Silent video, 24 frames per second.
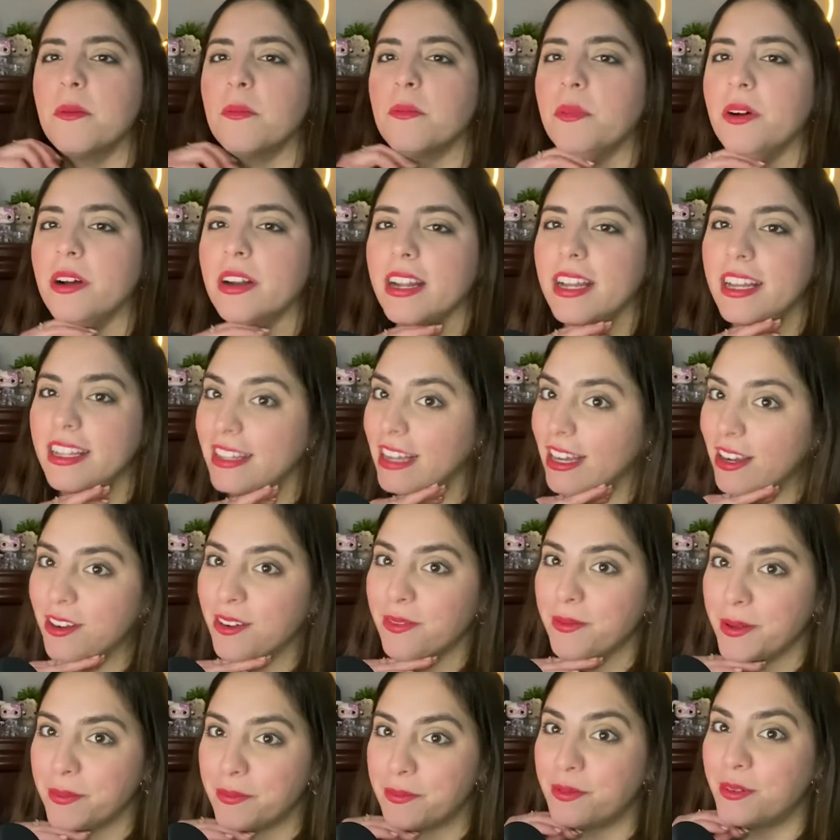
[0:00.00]
But that could
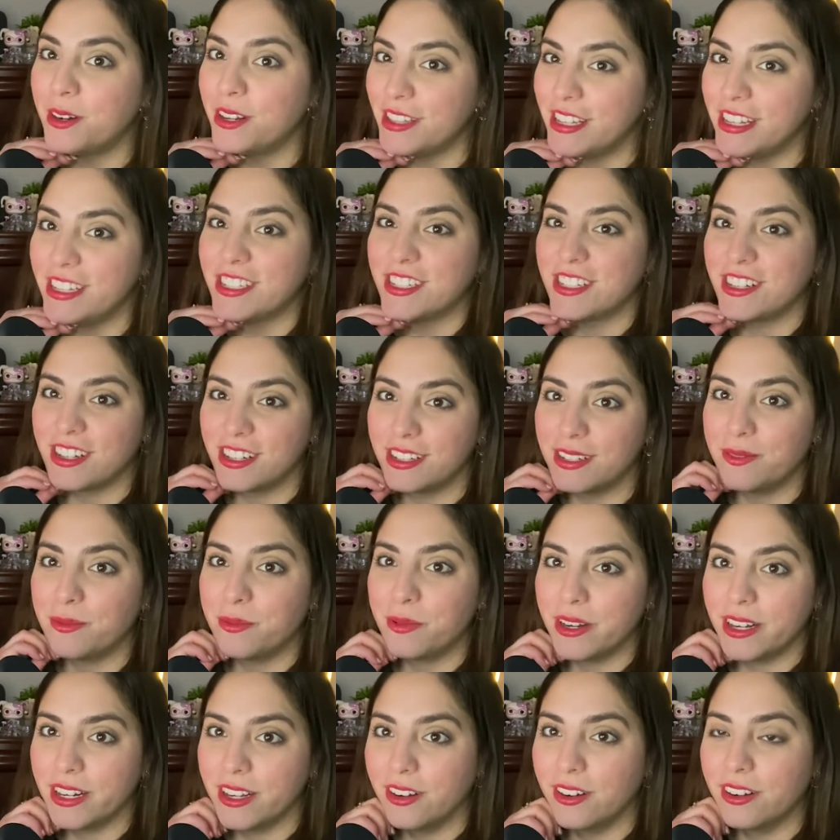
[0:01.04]
be potentially
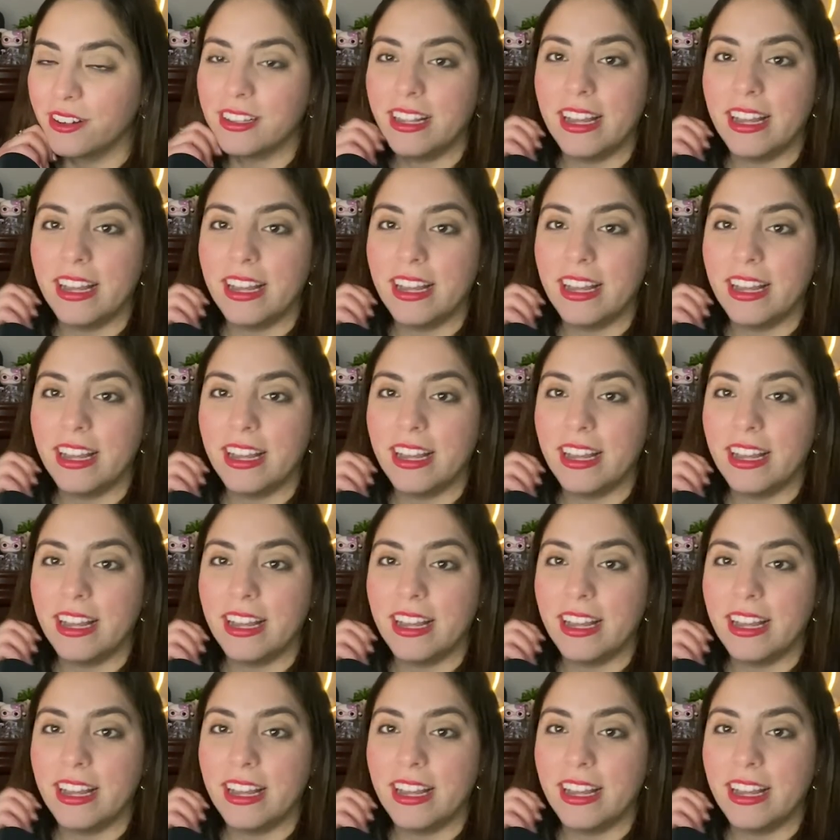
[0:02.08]
pretty good.